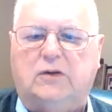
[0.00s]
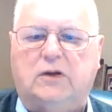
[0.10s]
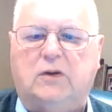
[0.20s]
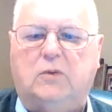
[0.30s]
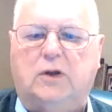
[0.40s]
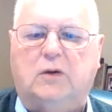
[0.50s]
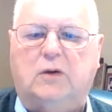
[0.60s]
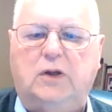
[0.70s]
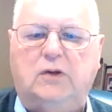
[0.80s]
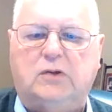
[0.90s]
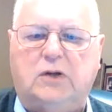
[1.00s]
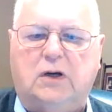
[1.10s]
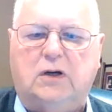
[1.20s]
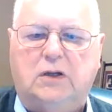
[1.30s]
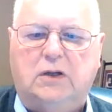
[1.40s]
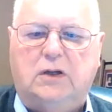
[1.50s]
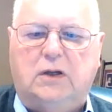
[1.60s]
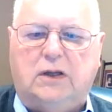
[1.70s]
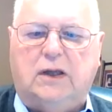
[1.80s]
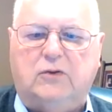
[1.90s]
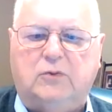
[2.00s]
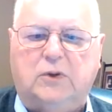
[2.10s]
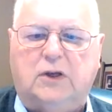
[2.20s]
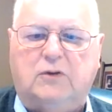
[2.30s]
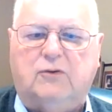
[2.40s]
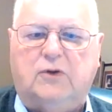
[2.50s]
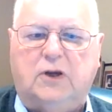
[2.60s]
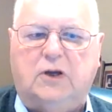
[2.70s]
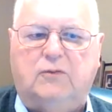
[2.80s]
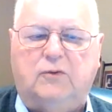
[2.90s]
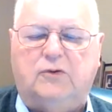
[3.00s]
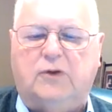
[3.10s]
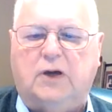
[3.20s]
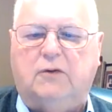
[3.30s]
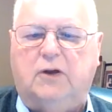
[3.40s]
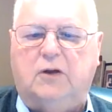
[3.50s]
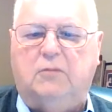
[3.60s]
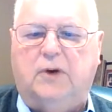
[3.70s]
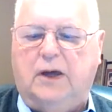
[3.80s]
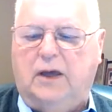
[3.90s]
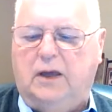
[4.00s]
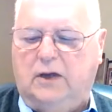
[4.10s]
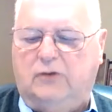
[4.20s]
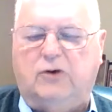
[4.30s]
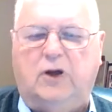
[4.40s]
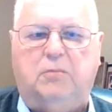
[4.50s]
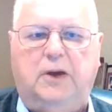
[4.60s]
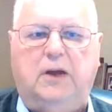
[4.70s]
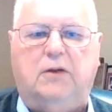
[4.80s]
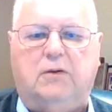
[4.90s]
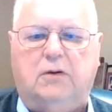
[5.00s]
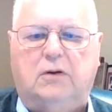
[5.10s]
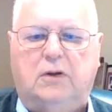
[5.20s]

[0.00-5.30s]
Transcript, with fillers: Now, the one that we saw last week, interestingly enough, was decorated by a China painter,